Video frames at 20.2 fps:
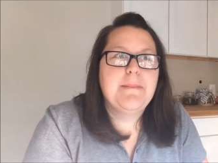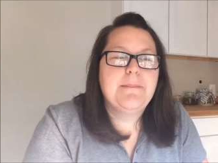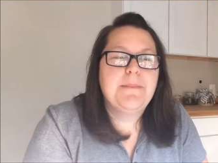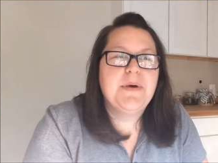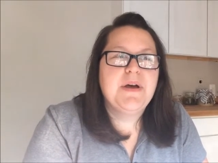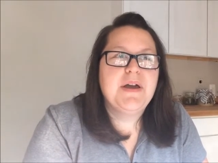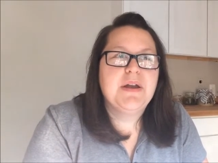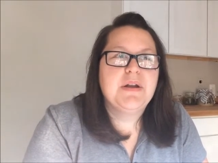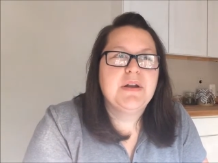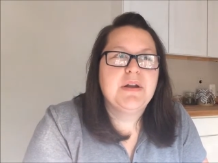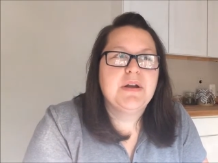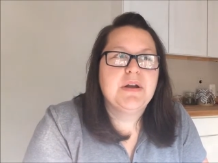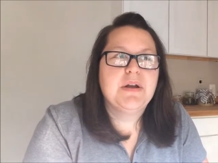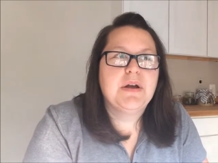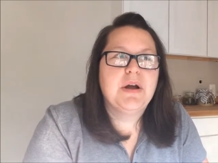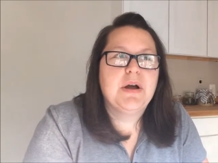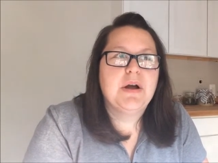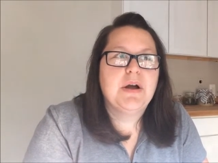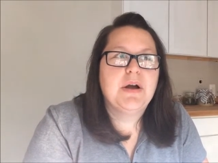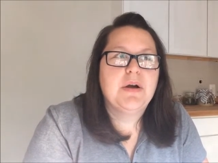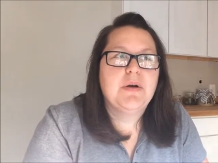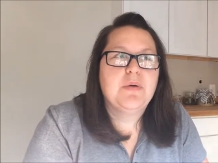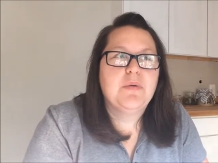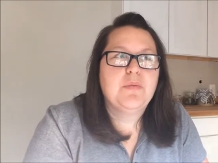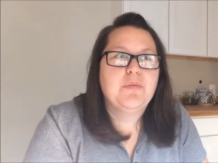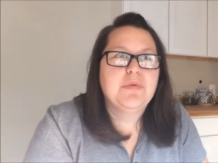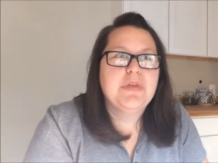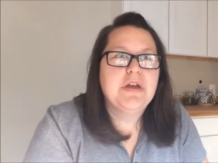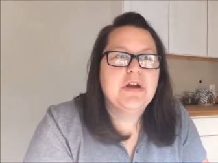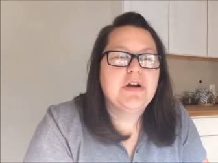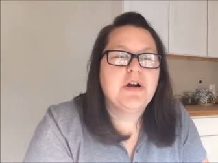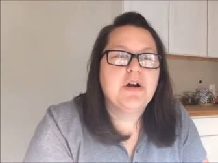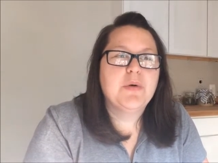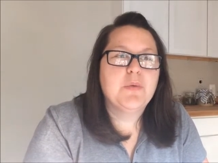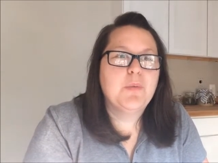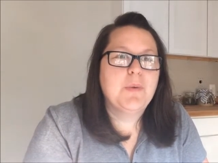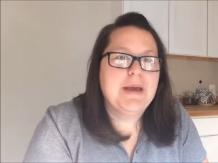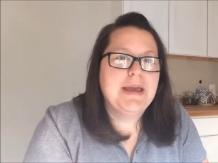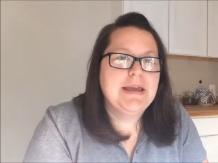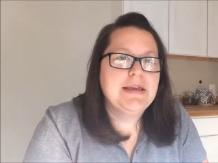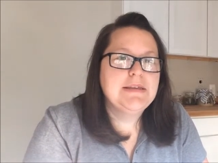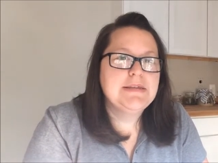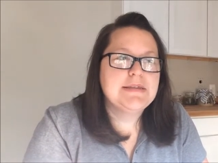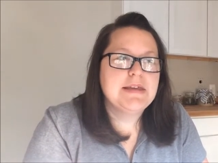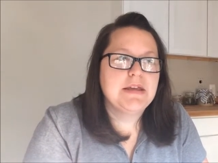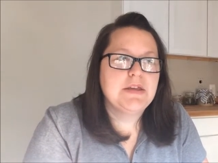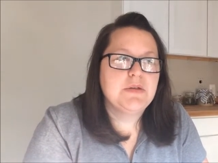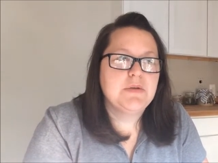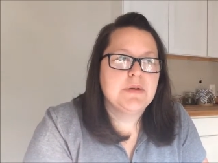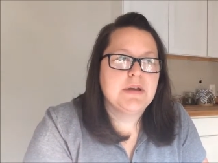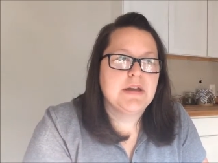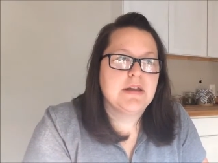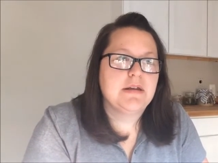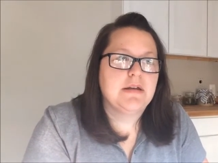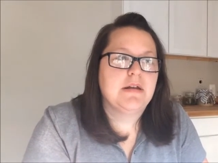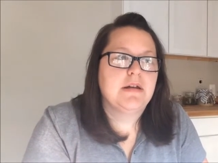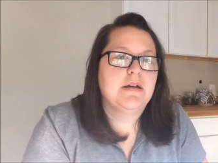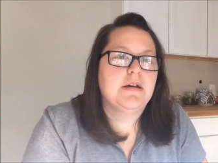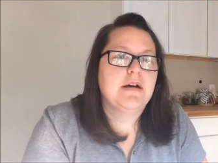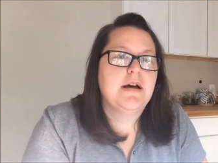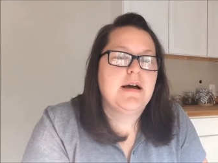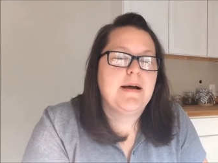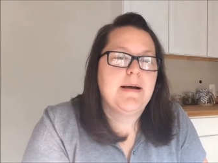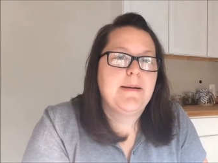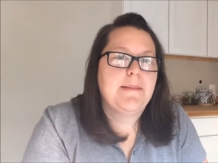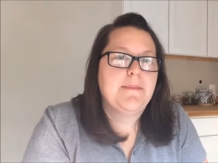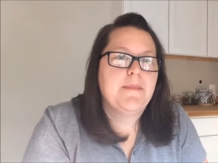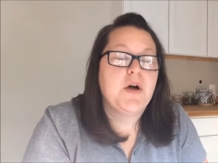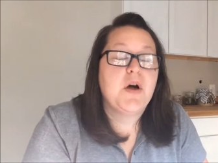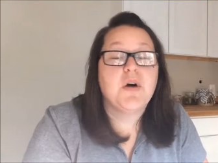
But there are ways that you can um,